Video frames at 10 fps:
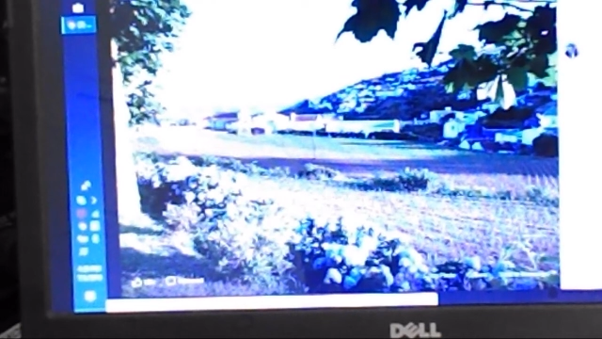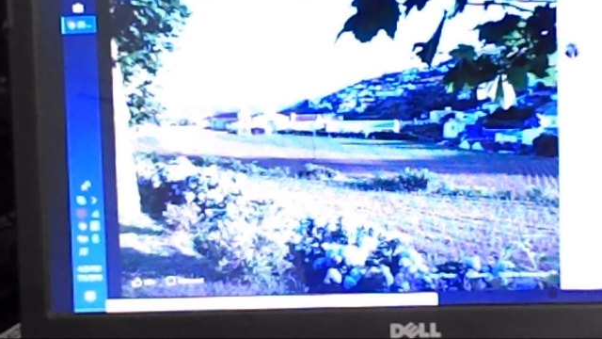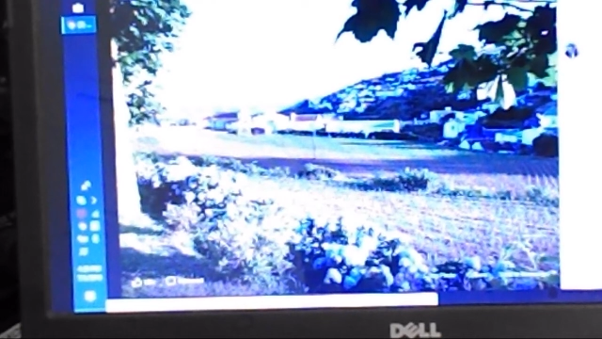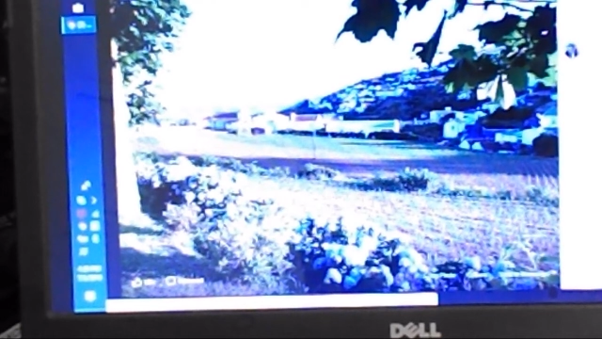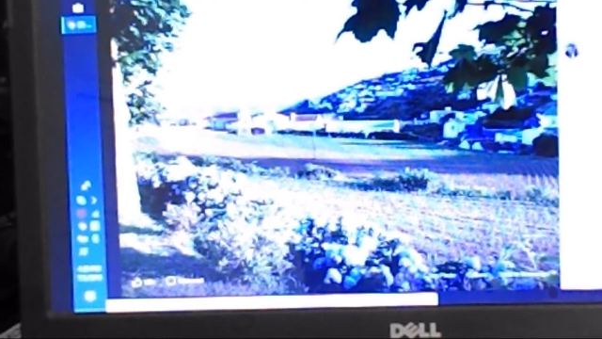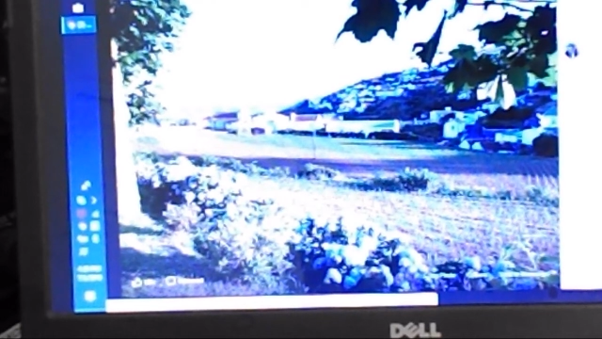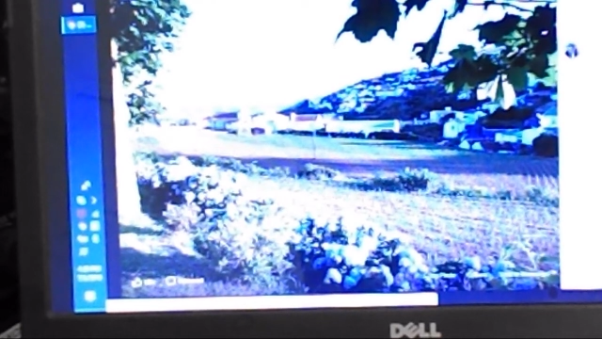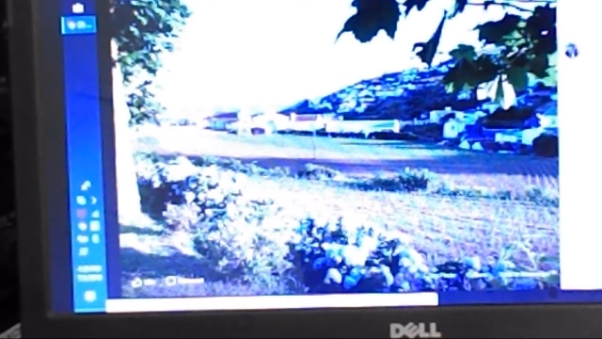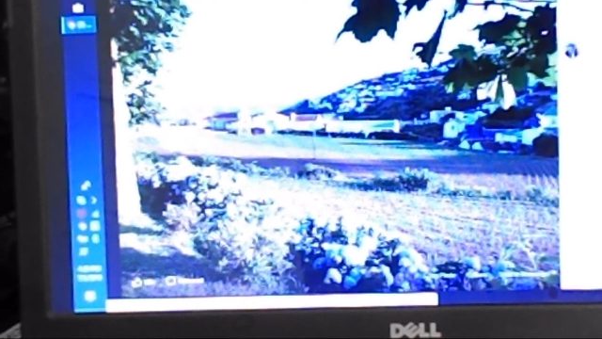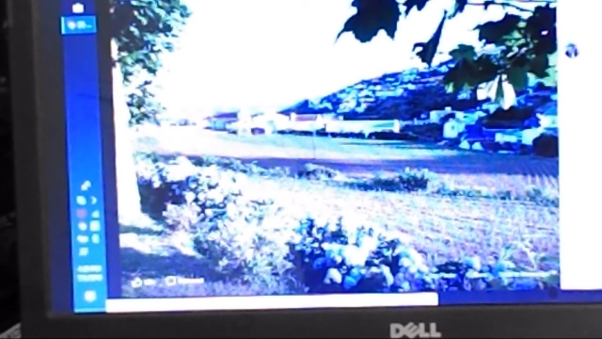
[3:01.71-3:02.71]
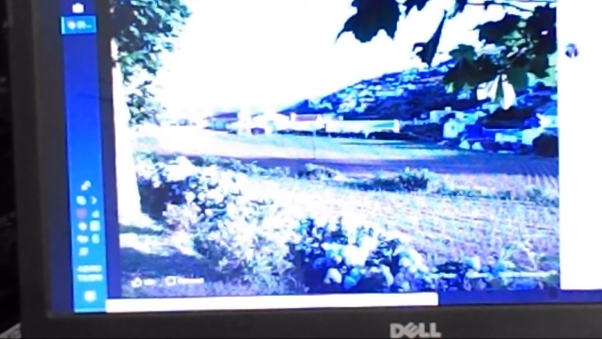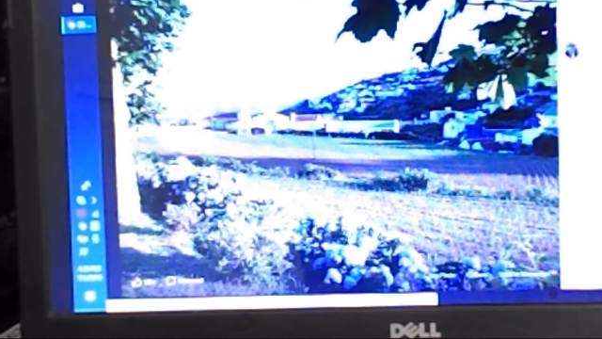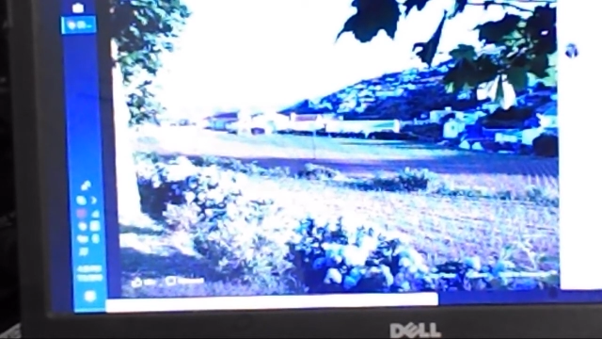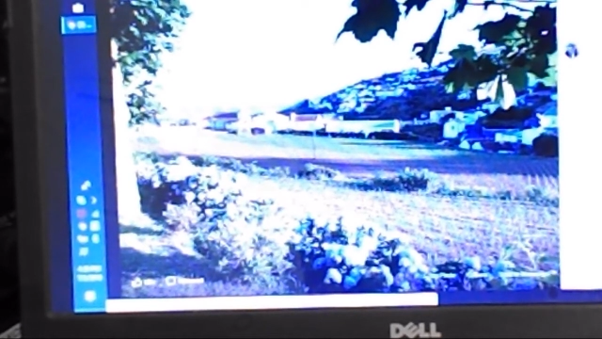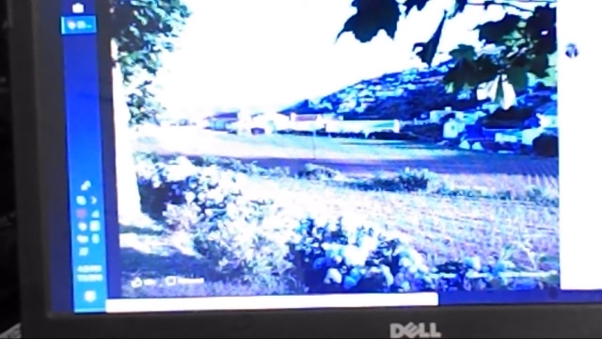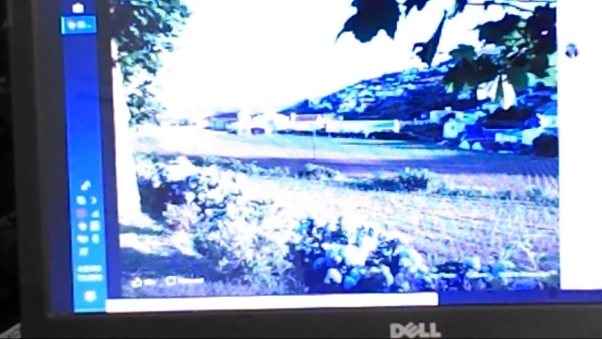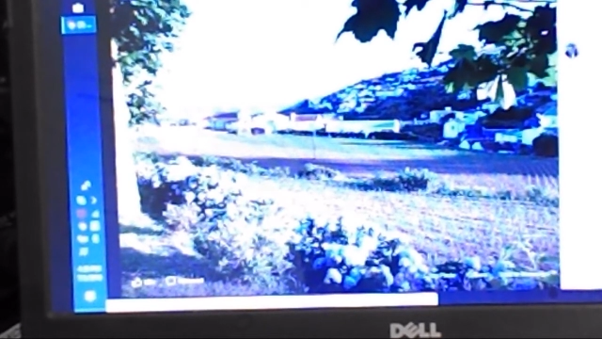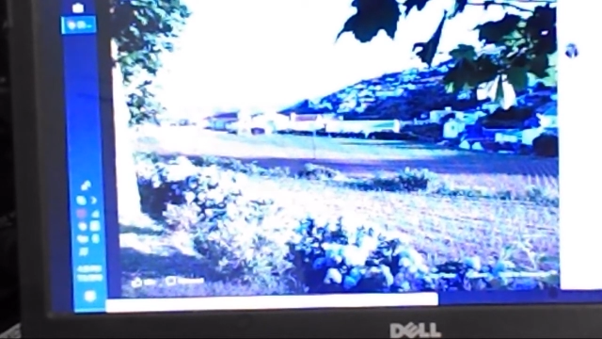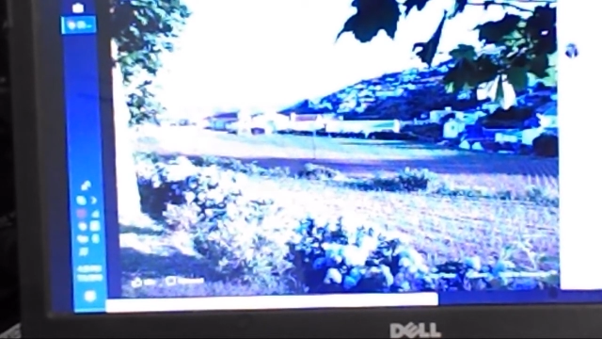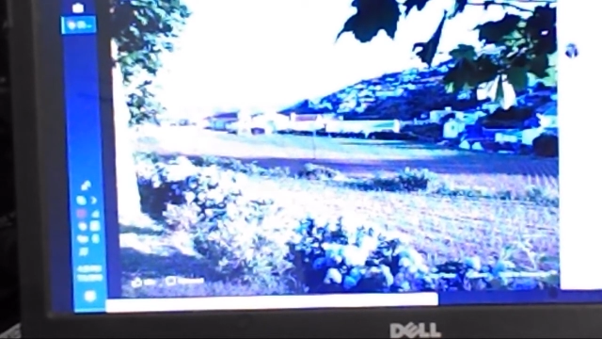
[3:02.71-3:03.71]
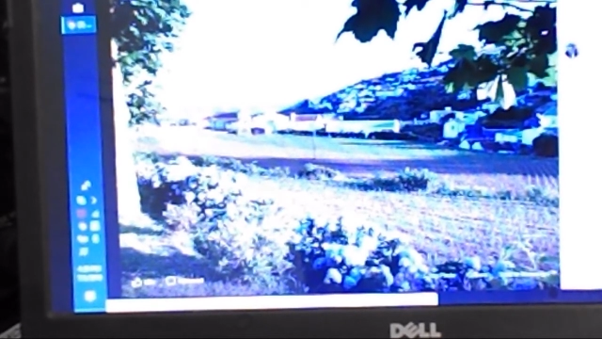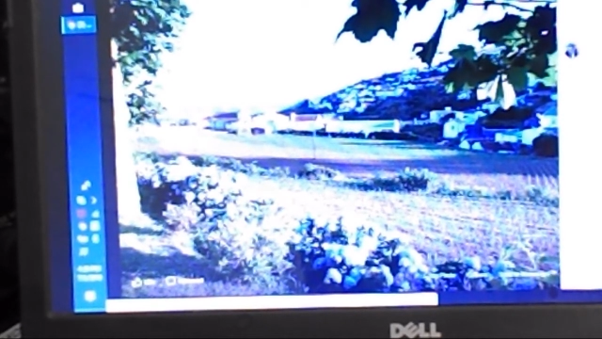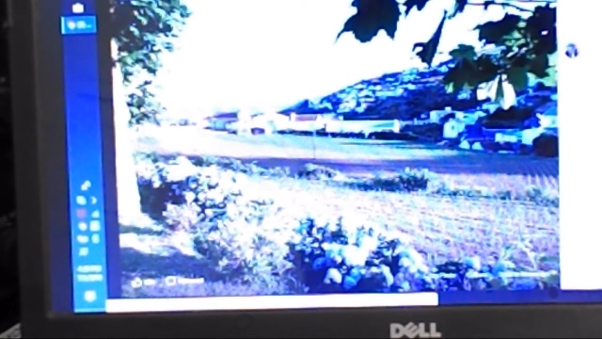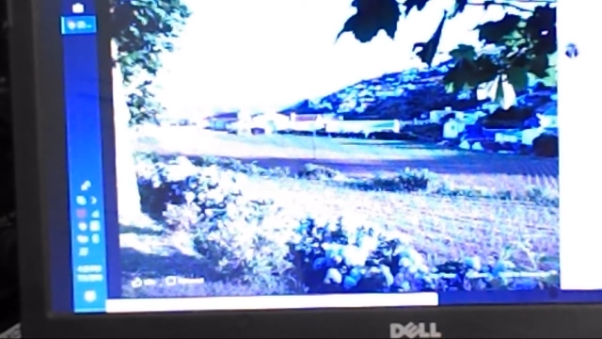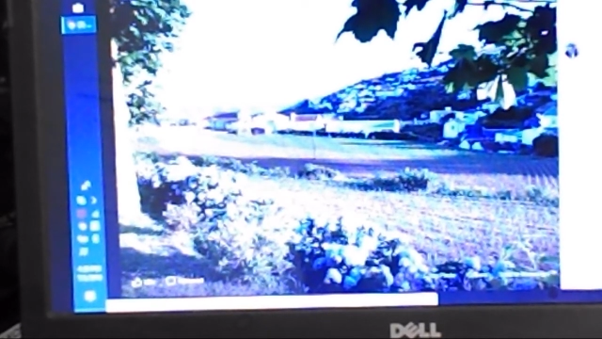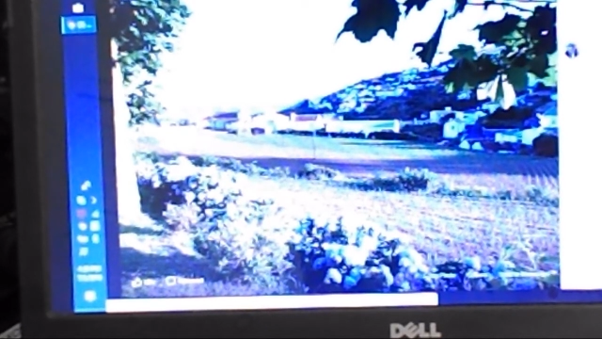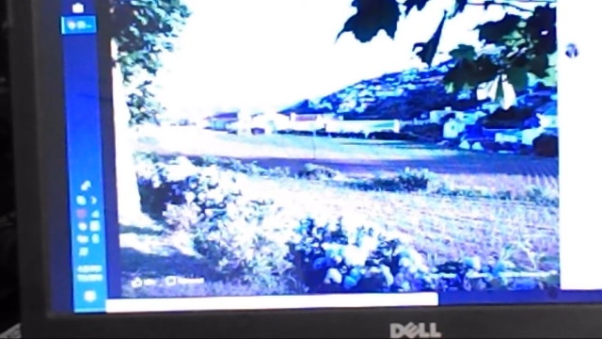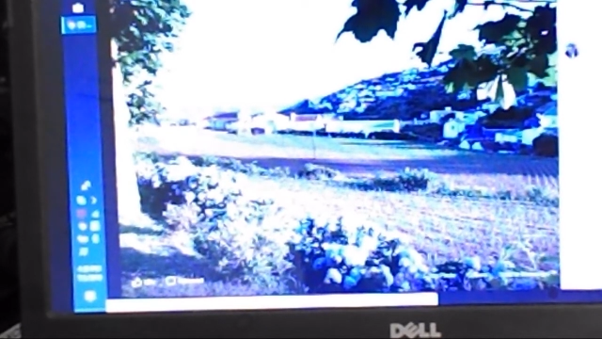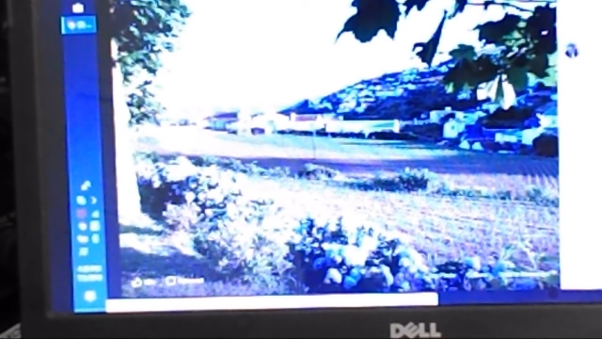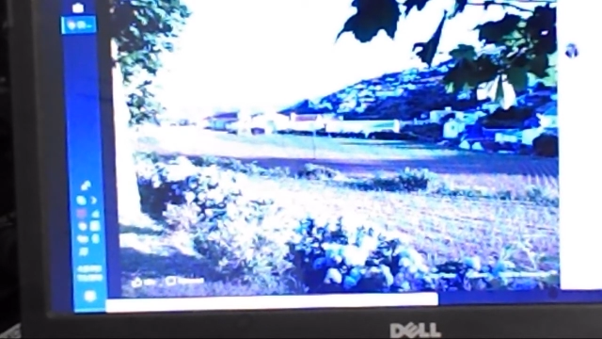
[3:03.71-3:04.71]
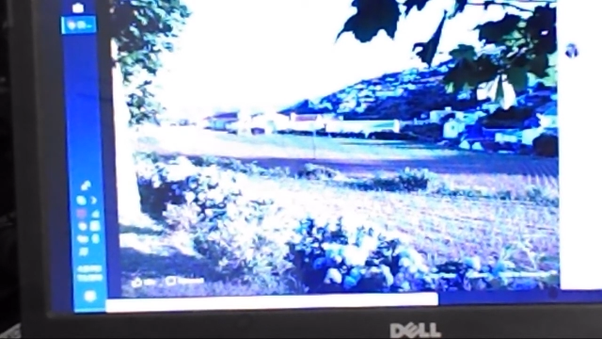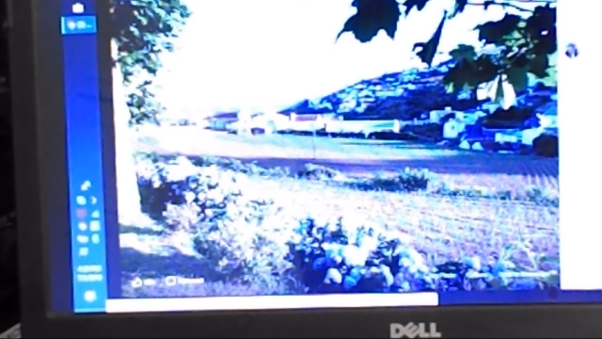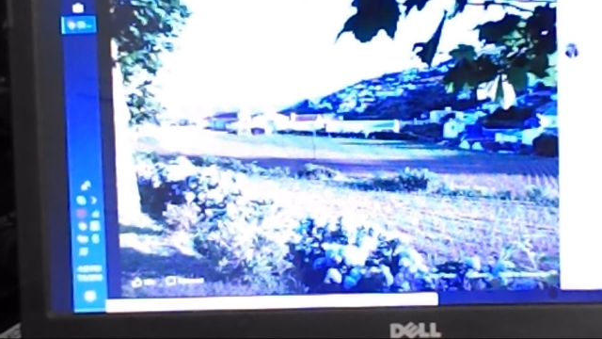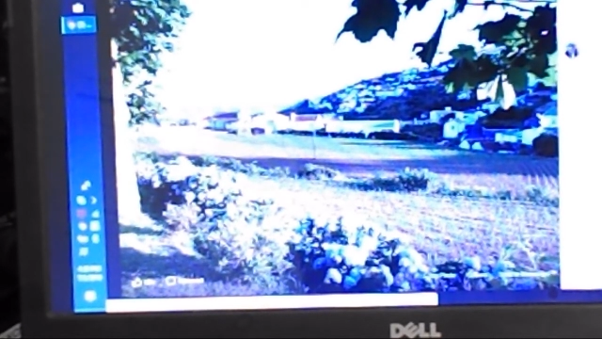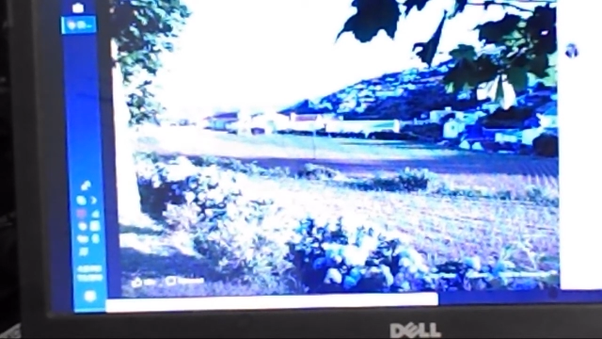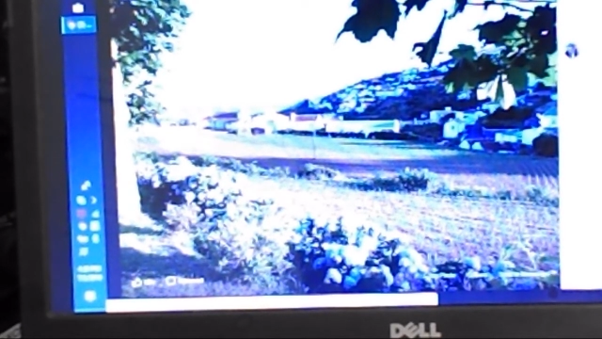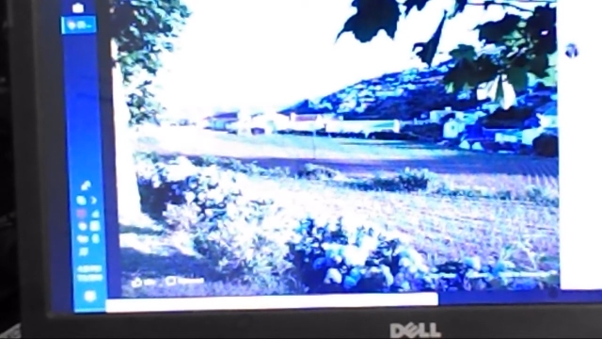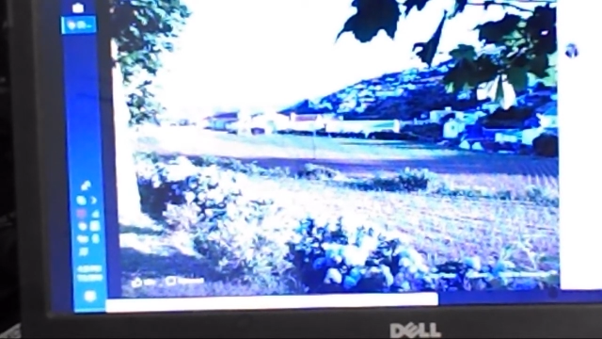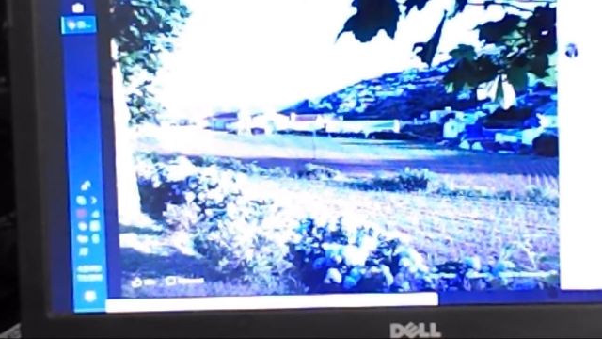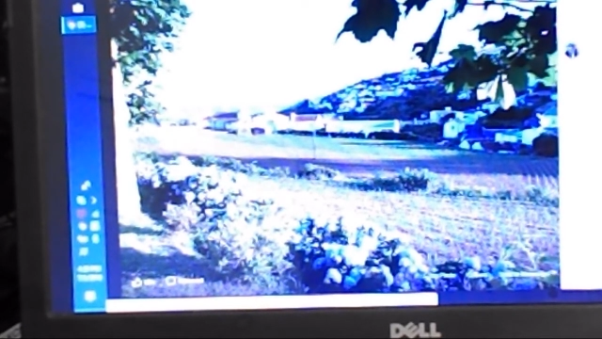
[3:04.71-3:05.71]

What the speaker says: No face is visible, so there are no lips to read.